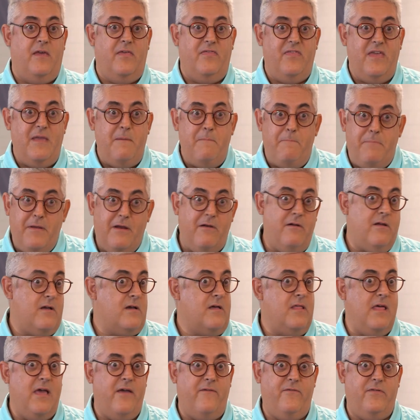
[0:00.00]
the
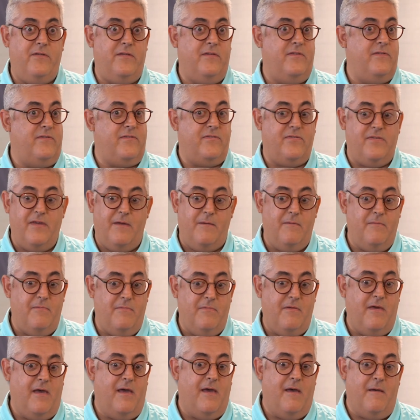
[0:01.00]
empirical evidence that
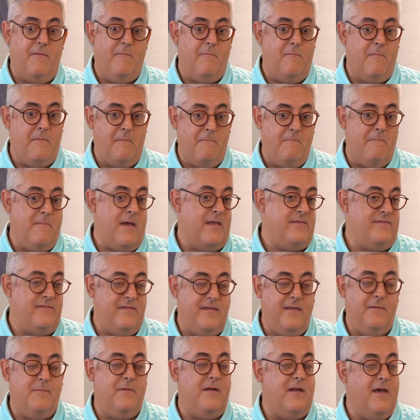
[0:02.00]
my
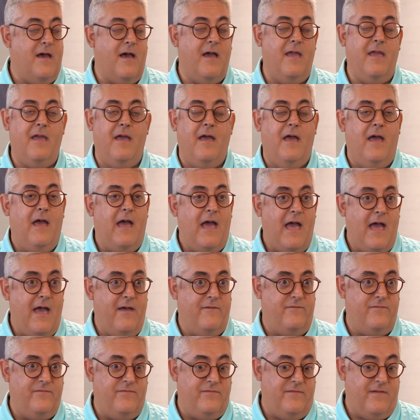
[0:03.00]
team and I
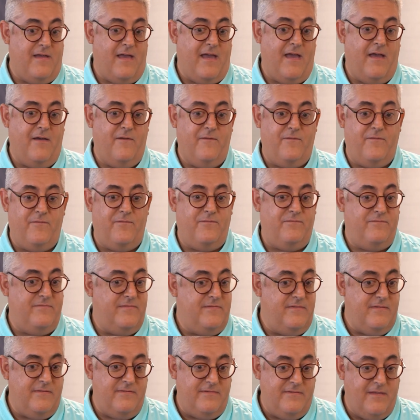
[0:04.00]
have
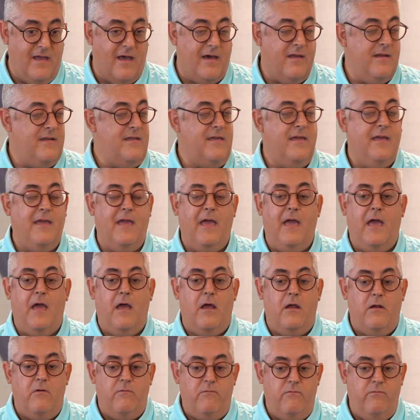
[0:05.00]
done
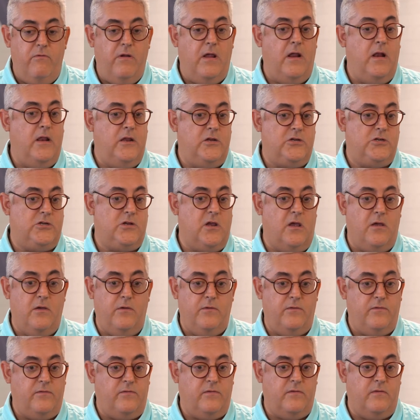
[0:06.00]
really
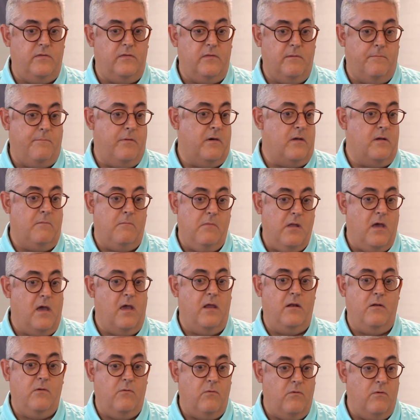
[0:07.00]
shows the bottom
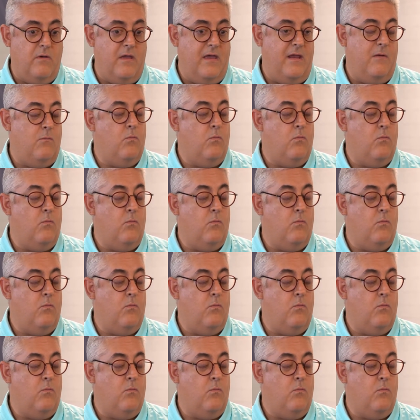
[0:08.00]
line, it